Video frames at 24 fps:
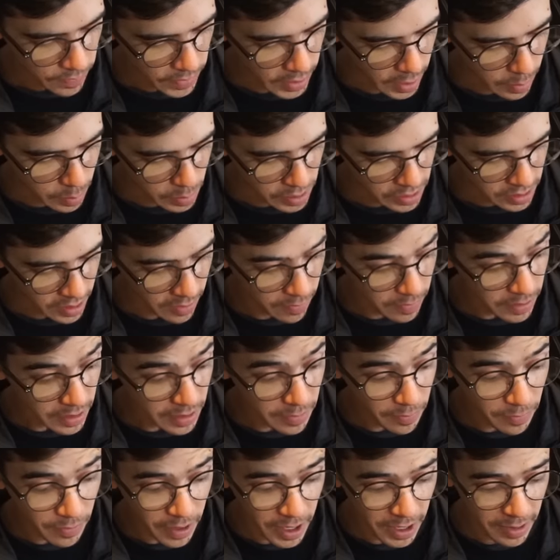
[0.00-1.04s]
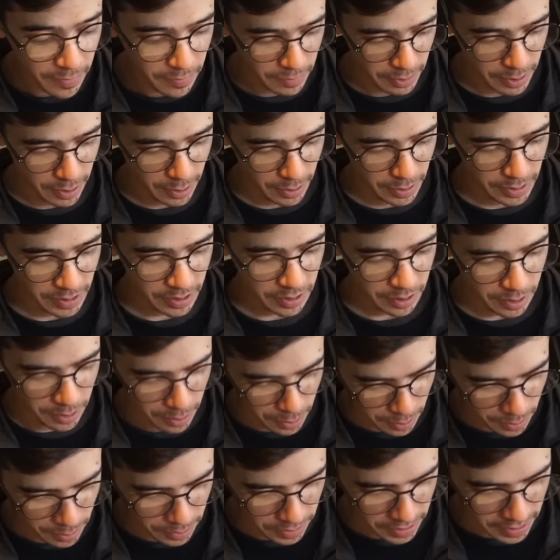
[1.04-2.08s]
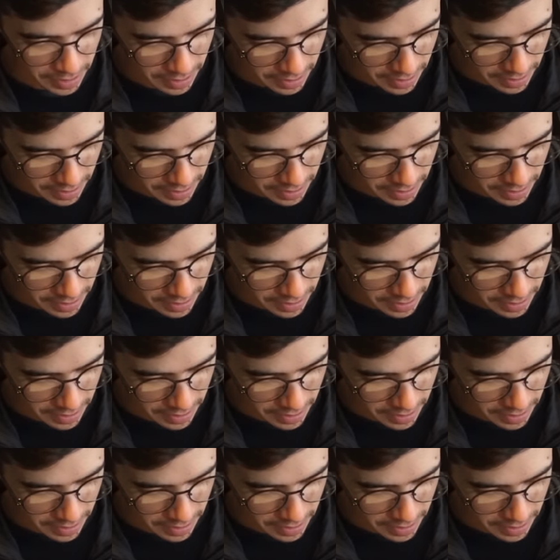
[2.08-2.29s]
I'm 75 years old.